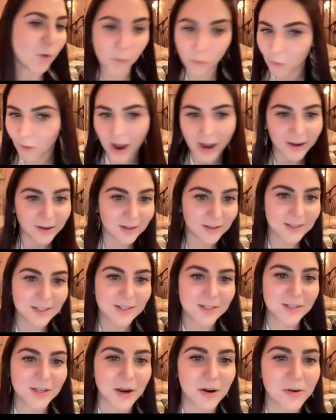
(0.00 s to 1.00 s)

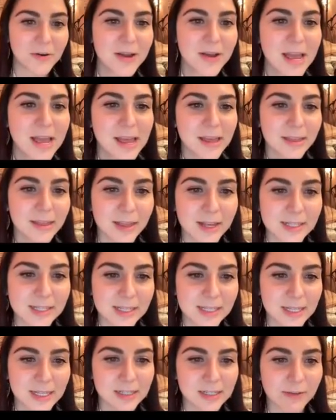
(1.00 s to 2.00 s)
Wild. So
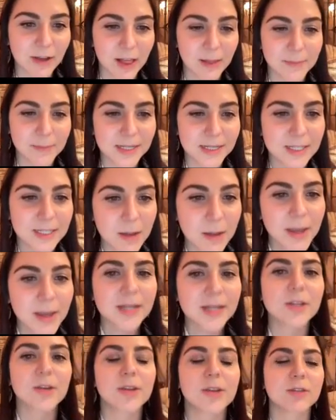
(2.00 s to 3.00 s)
this is the developing
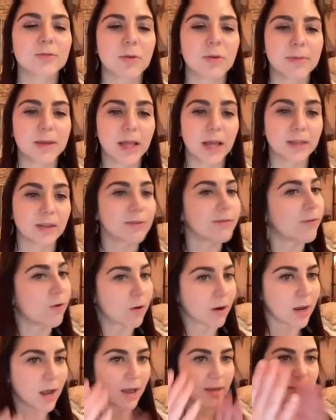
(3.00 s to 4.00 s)
stomach. So this would be like the
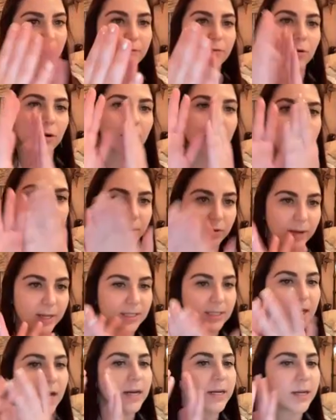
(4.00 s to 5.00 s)
foregut. The foregut's doing
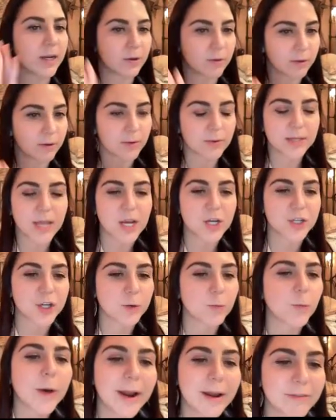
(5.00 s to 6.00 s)
its 90-degree
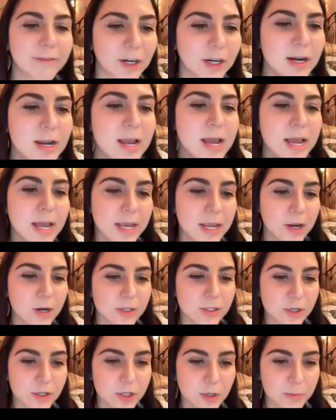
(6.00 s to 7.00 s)
rotation, whatever.
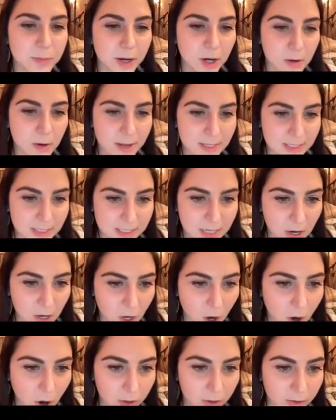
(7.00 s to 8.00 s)
Here's your superior
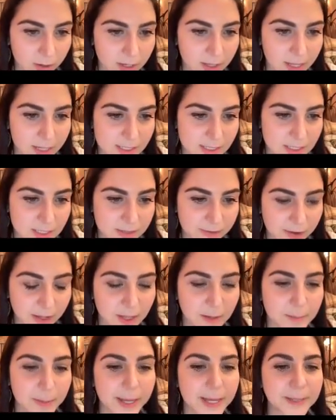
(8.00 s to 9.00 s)
mesenteric artery that's
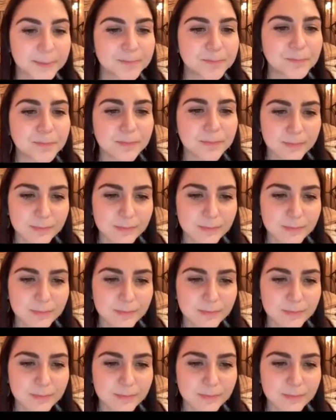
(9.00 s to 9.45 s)
developing.